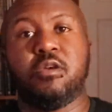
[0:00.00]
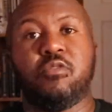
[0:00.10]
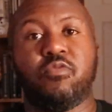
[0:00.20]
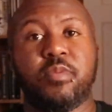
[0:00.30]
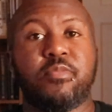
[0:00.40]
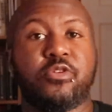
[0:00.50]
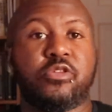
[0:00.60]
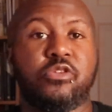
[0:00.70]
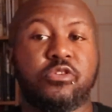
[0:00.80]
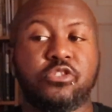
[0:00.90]
Remember,
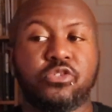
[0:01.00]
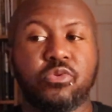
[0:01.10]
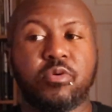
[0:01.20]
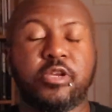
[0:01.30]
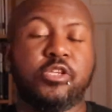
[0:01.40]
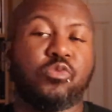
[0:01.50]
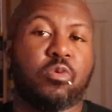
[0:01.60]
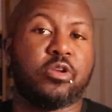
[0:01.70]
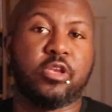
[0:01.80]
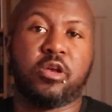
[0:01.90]
your story is
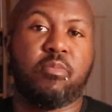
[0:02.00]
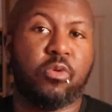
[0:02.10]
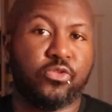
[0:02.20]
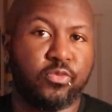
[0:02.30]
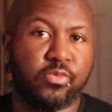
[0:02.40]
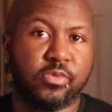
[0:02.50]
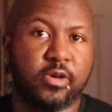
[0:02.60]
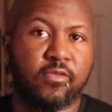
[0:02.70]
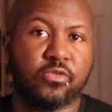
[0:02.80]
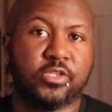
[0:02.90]
working on multiple
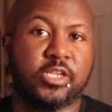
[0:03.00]
levels.